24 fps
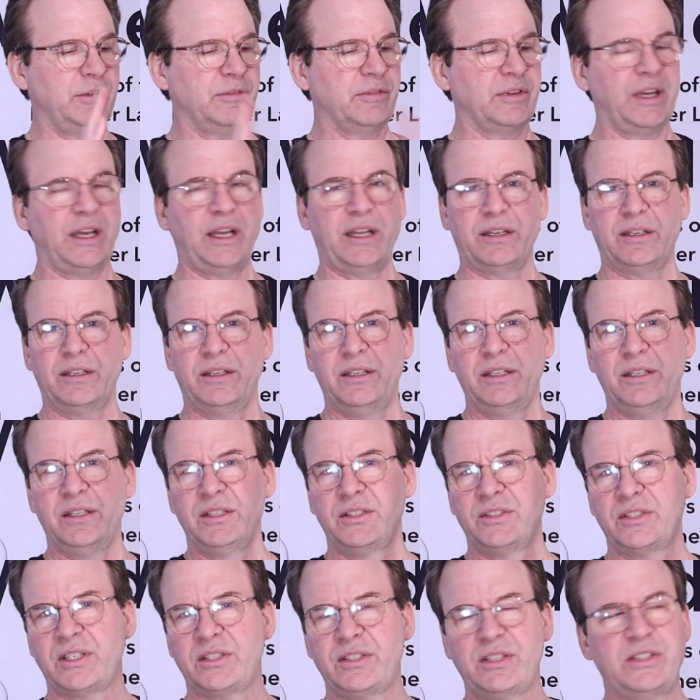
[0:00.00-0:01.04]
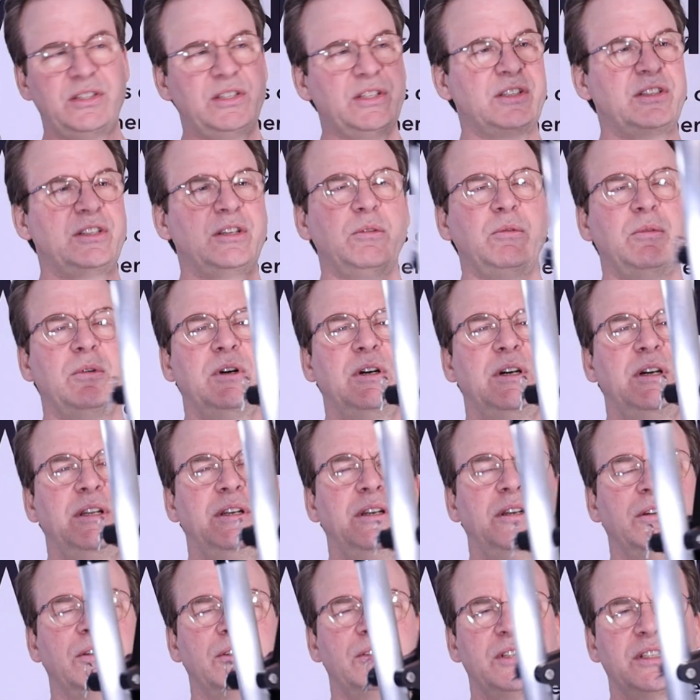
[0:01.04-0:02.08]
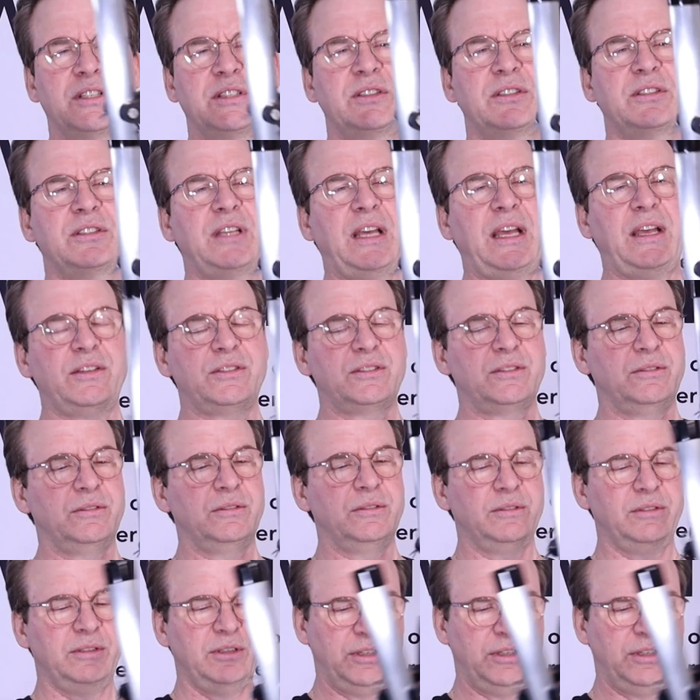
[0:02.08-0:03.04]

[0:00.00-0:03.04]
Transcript: You've got 6061 or 6000,